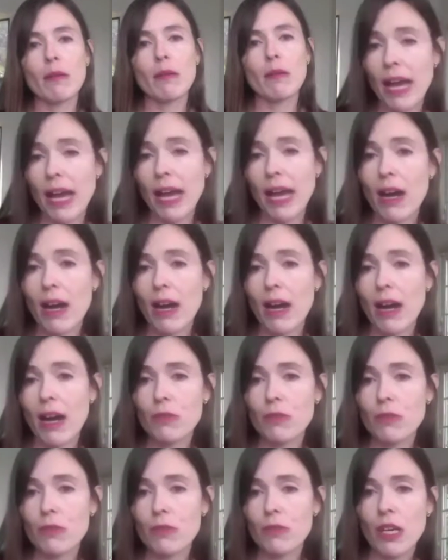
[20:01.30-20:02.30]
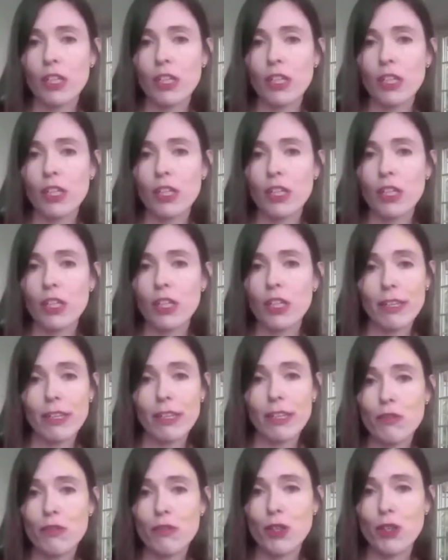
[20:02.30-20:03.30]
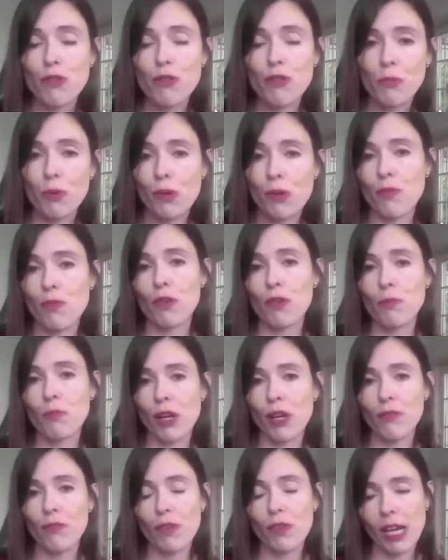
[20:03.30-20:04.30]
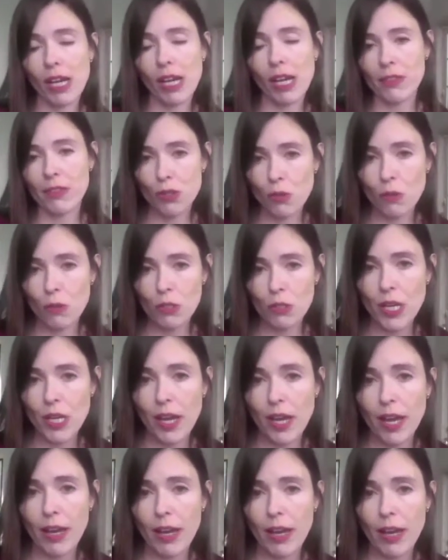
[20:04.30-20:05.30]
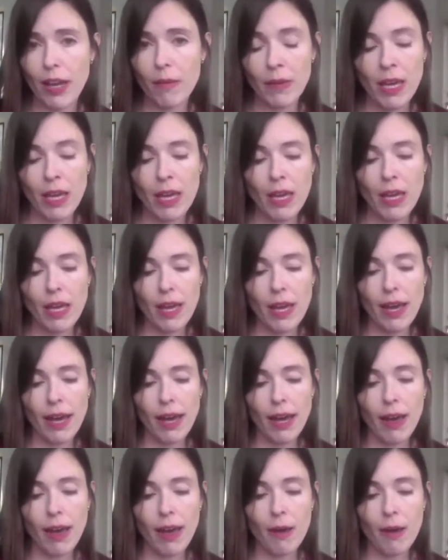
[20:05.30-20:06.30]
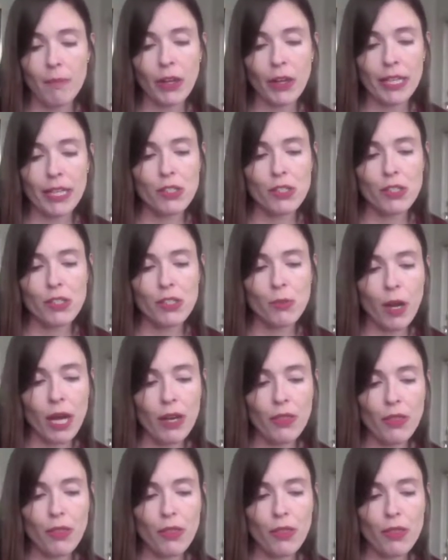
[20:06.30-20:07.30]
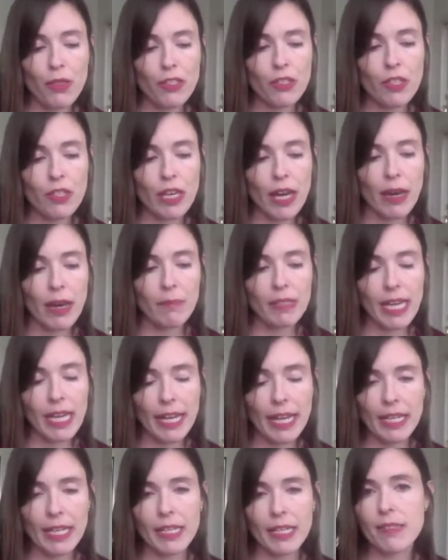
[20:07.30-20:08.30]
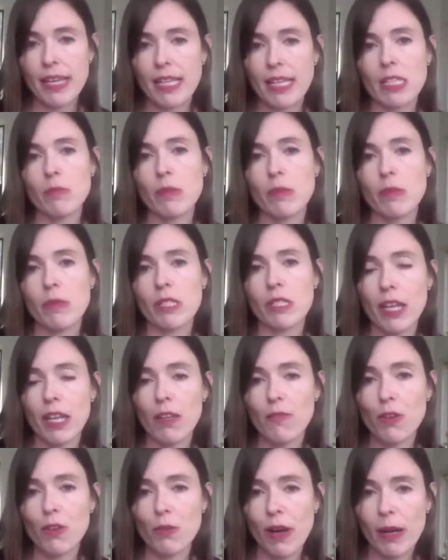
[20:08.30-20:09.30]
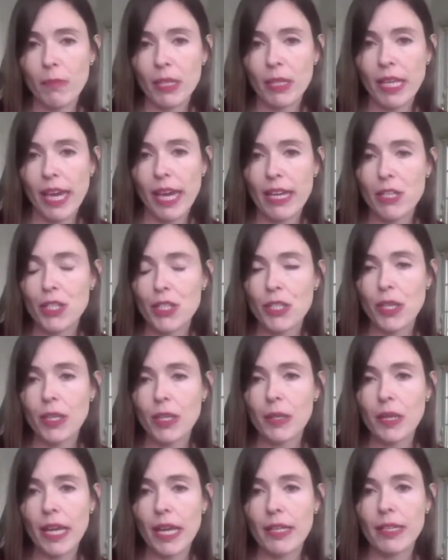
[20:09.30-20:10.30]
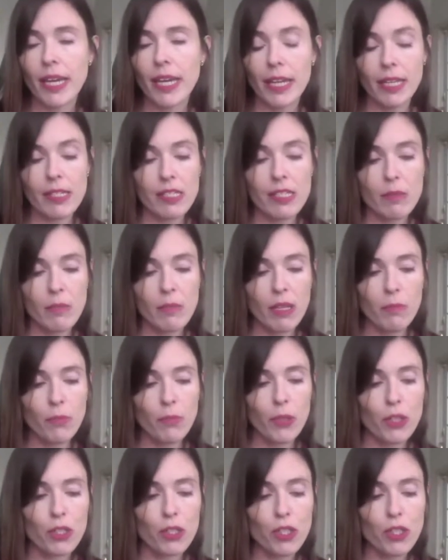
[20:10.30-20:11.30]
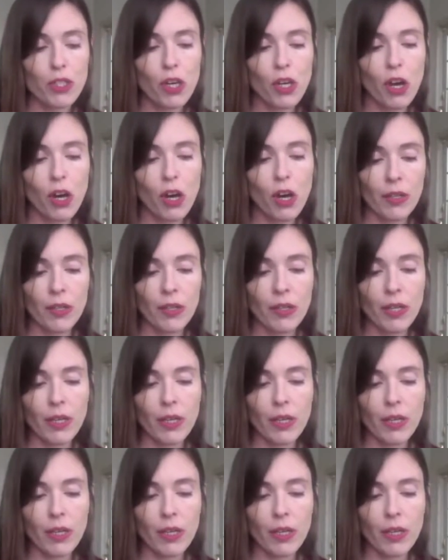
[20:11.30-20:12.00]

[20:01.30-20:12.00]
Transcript: about, you know, what can you do to improve your profile in the short term. You know, it's worth getting an assessment done of your application and getting some input on,